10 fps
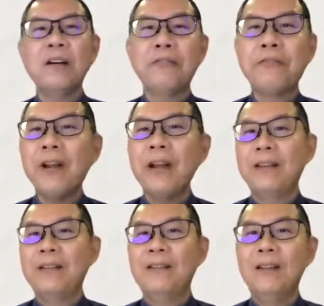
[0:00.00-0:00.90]
a
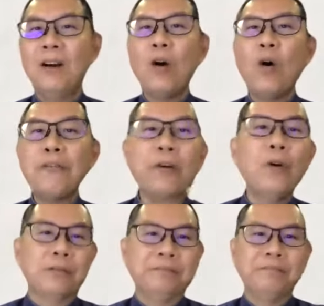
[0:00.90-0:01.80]
friend or a
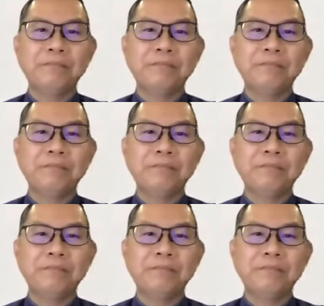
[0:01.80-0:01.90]
foe?"